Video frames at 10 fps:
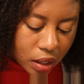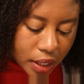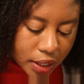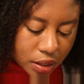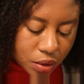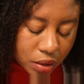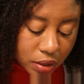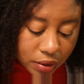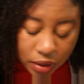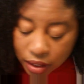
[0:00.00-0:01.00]
And it
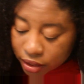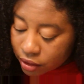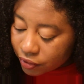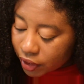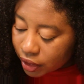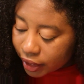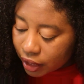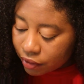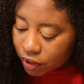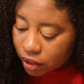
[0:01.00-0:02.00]
does feel
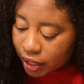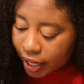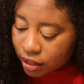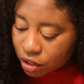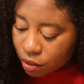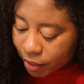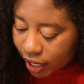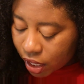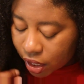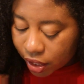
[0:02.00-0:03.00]
like even on the ends of
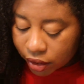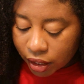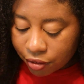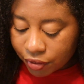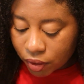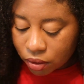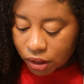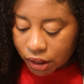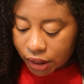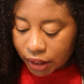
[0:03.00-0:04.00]
my hair, they feel
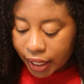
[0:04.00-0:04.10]
good.